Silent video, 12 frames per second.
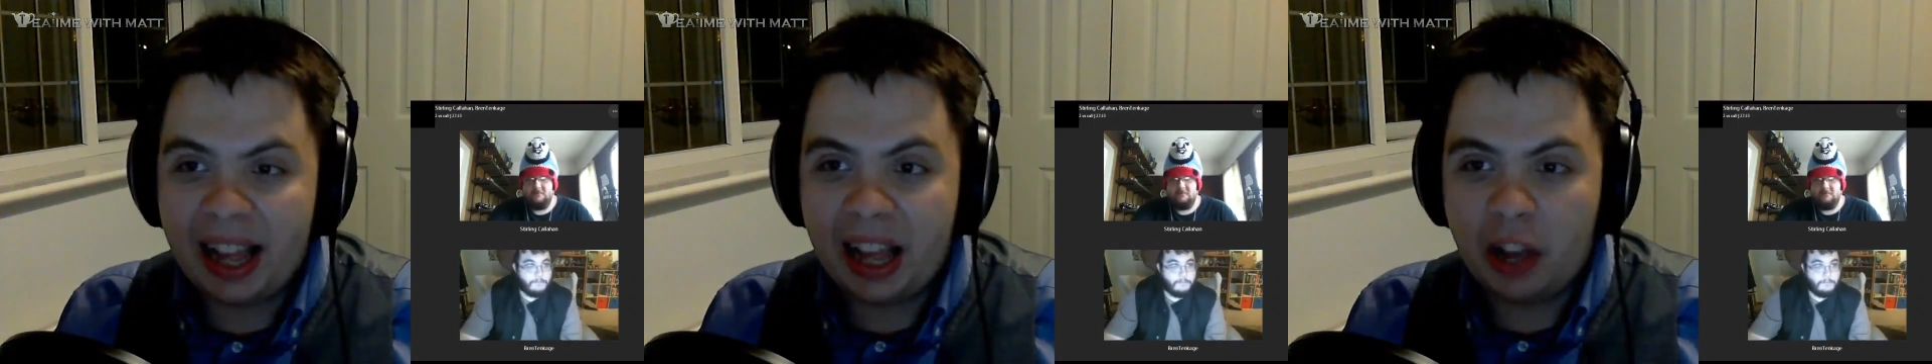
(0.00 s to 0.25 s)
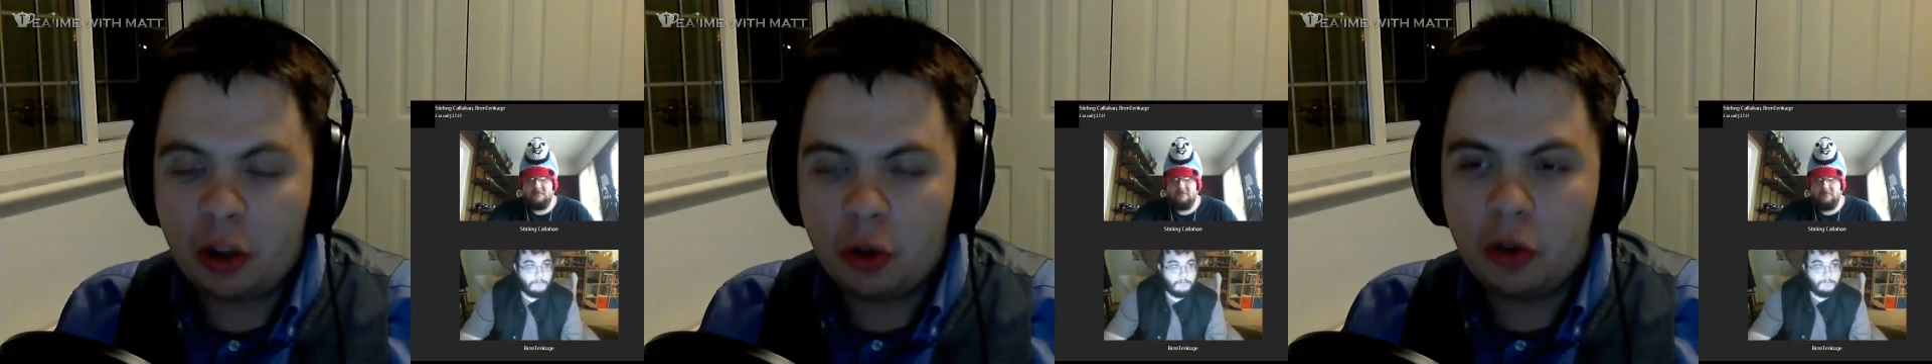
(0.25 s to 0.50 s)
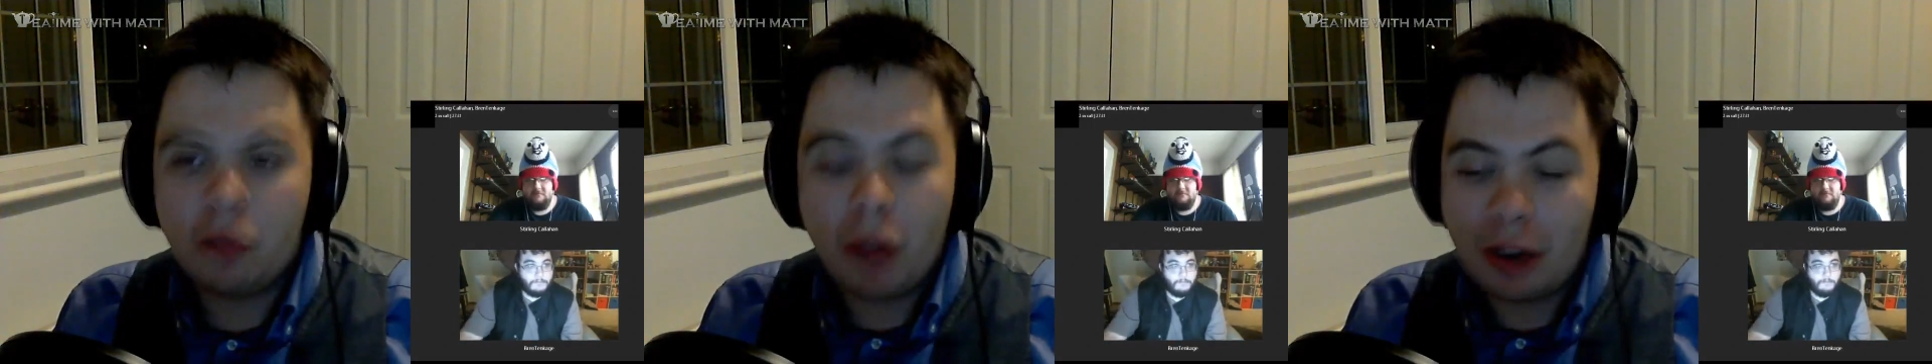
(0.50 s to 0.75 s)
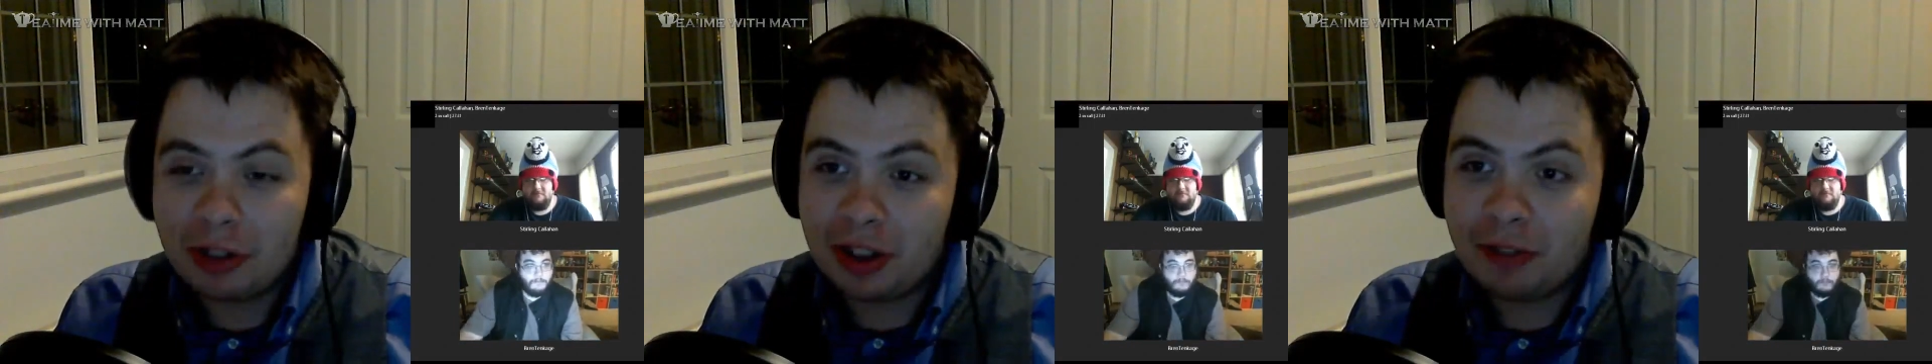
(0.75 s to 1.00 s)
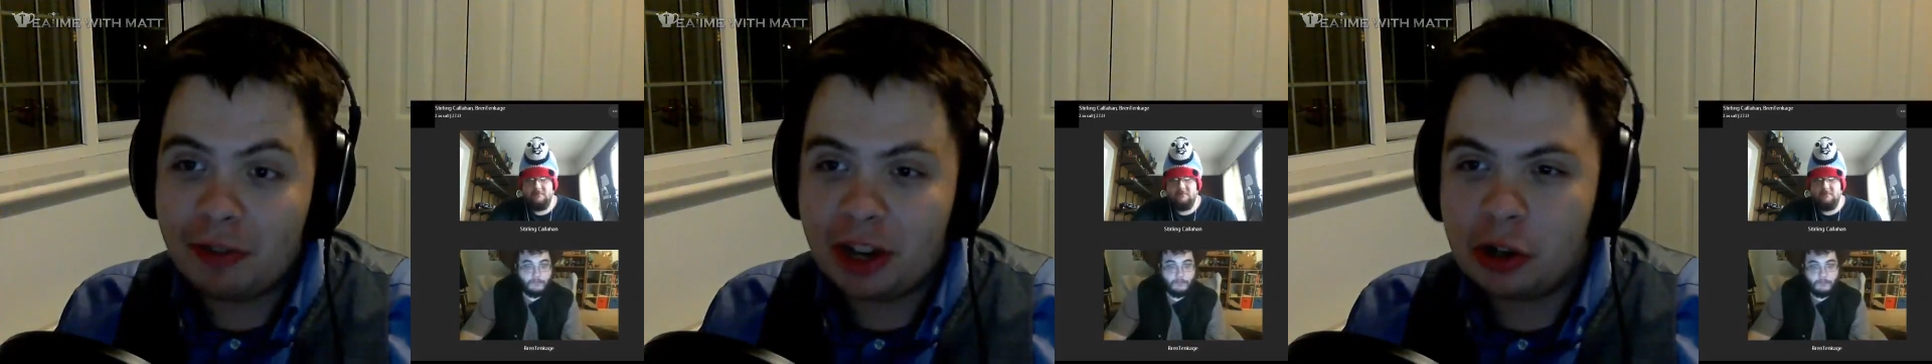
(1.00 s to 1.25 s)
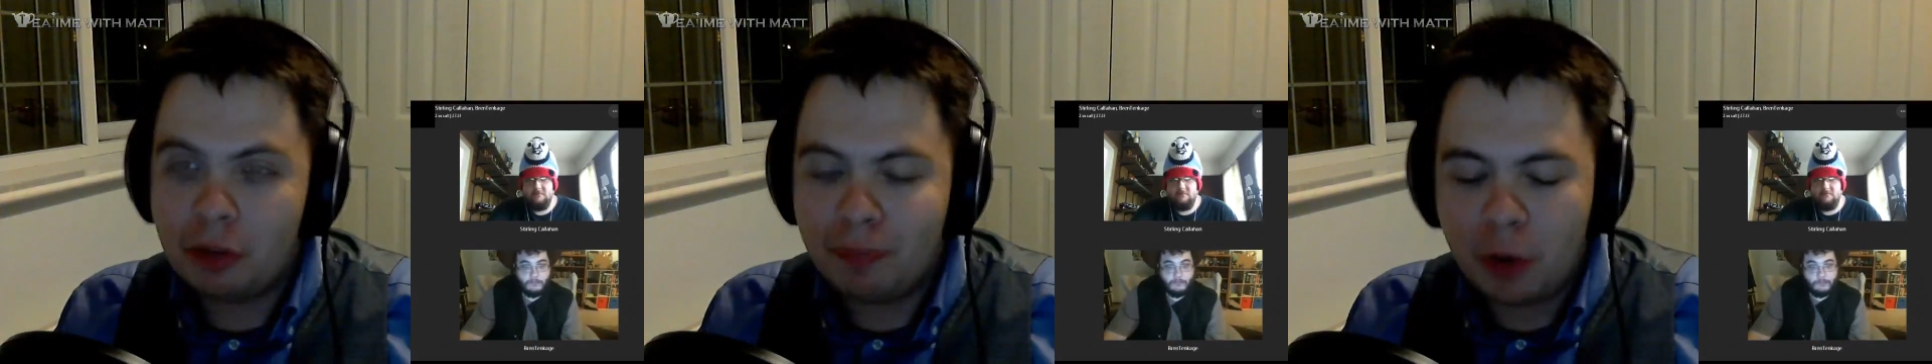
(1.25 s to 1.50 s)
uh, who wrote the
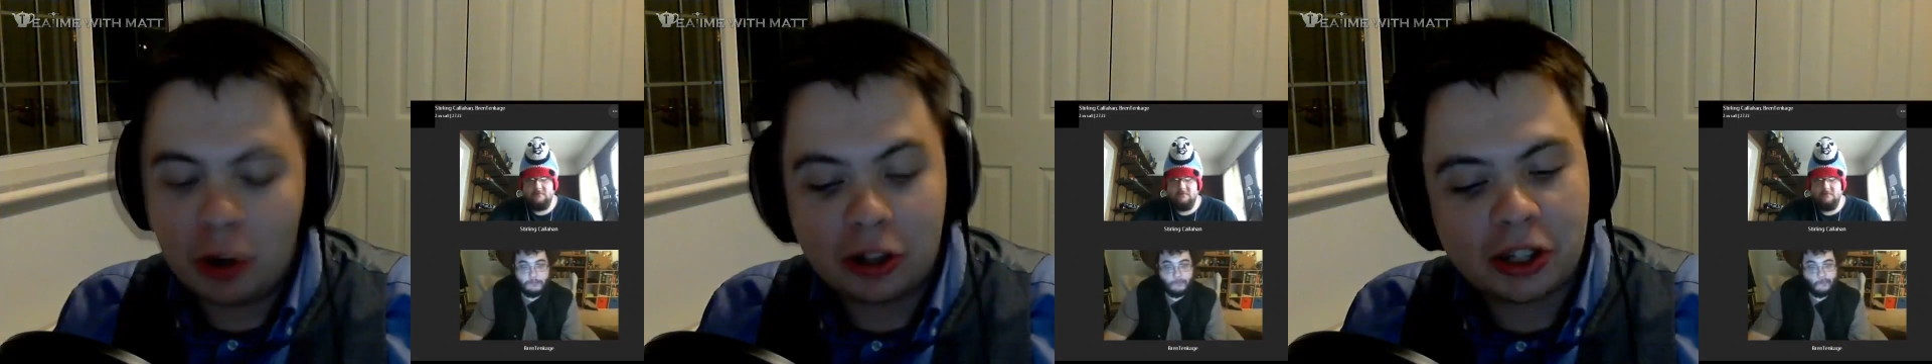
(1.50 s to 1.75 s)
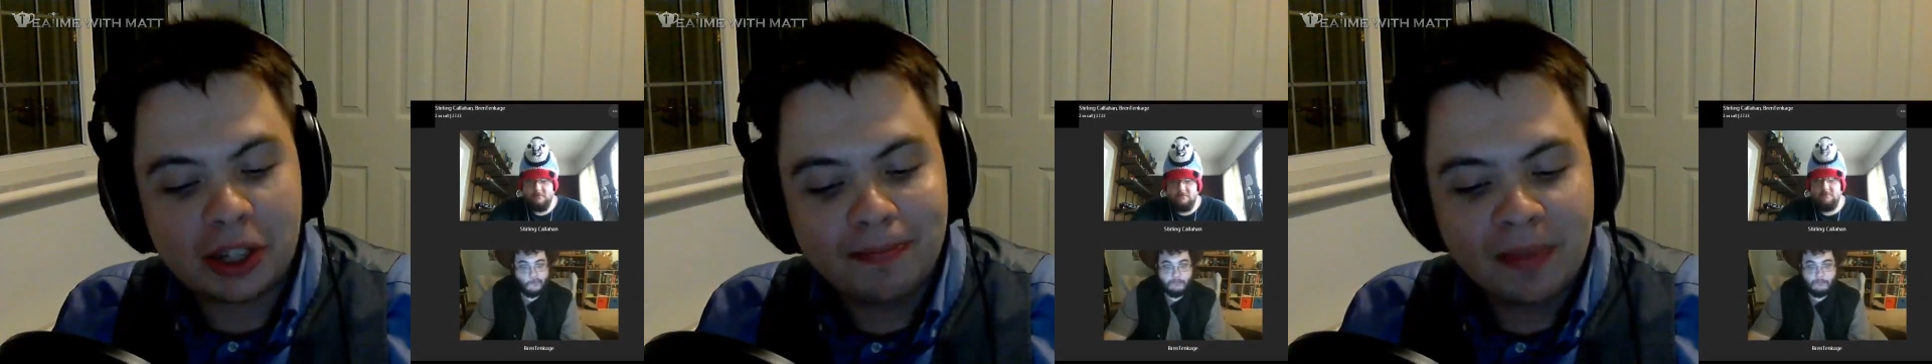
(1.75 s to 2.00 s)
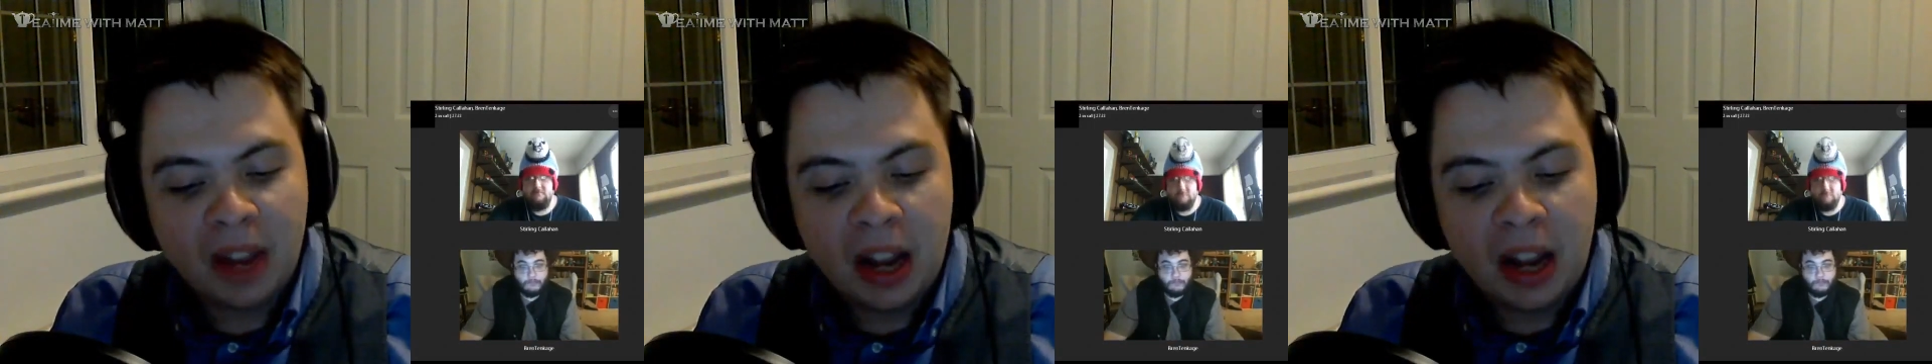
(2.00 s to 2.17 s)
original books,